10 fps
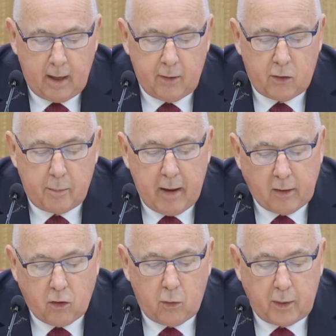This
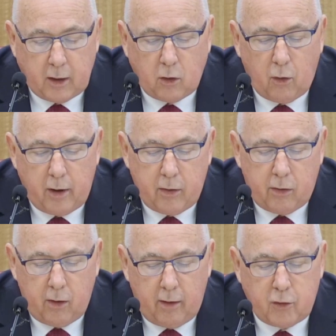amounts to an
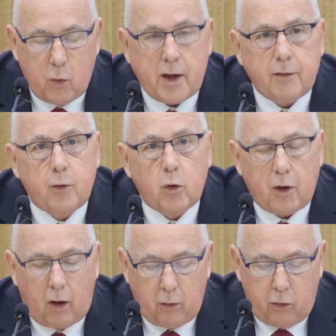increase of
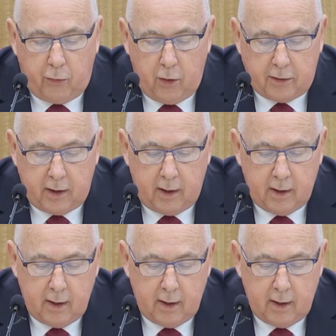$24.30